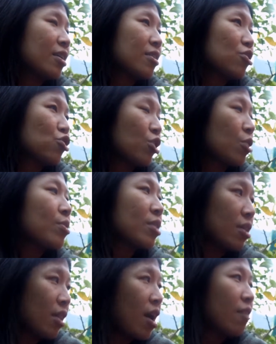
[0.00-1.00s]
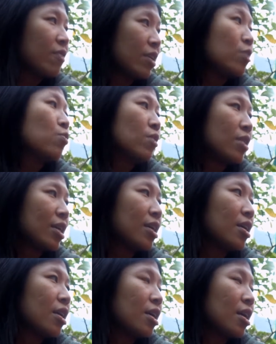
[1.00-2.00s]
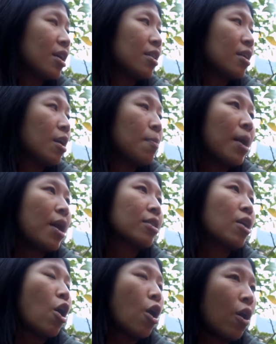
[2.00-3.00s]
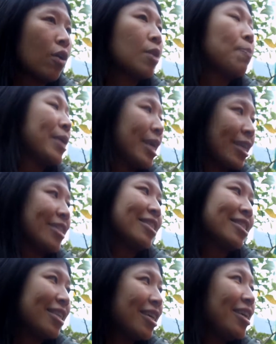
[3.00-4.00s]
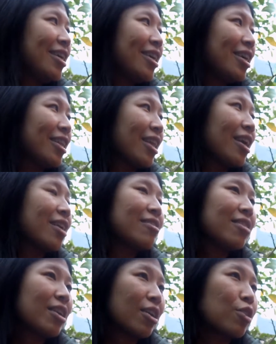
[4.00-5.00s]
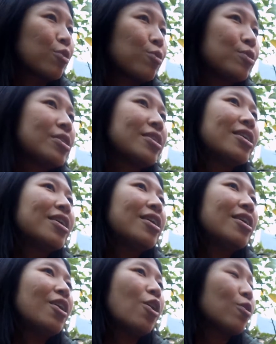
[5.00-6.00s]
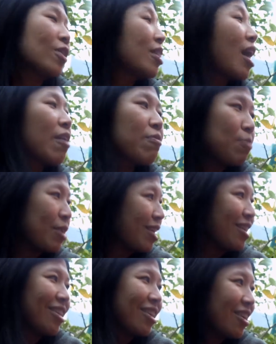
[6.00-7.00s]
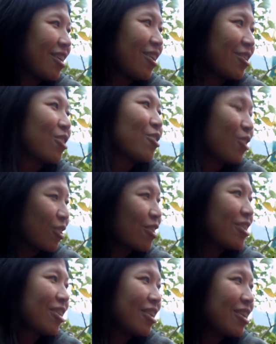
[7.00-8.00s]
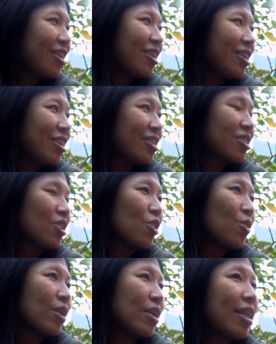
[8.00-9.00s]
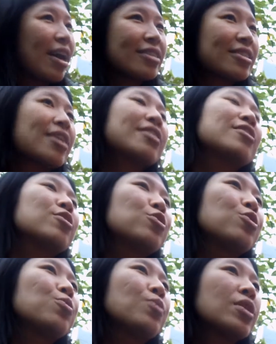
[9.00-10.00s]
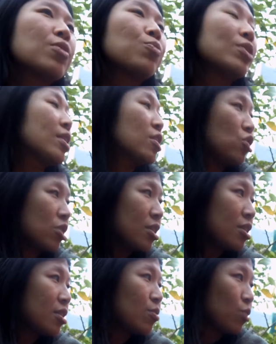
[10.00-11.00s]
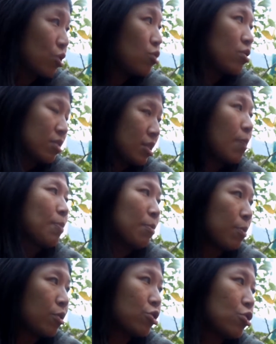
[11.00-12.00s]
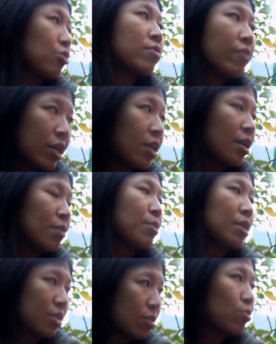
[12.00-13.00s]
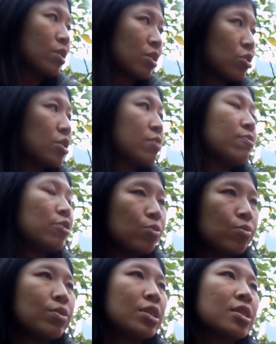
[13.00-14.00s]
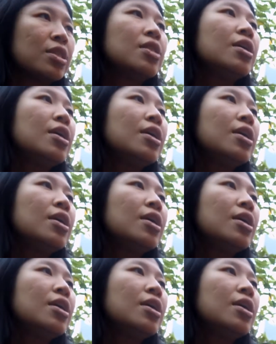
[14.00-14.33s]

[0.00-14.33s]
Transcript: sharing the love equally and among all the beings, and that includes all the life being on the earth. So it has nothing to do with religious, which some people choose vegan because religious reason.